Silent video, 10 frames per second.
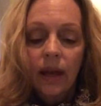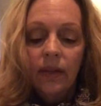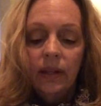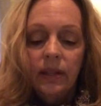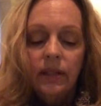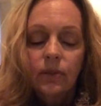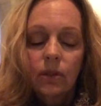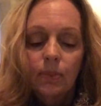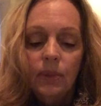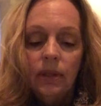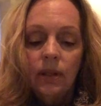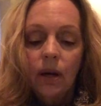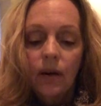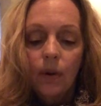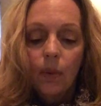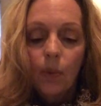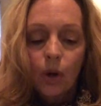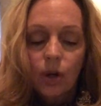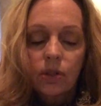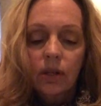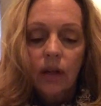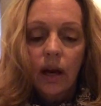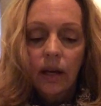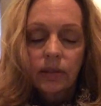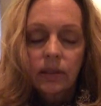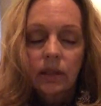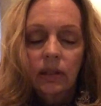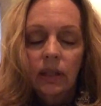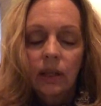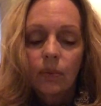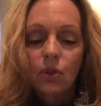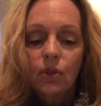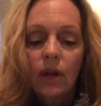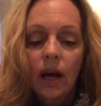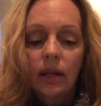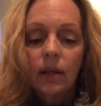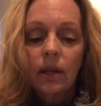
and they need to be worked constantly. And when you're not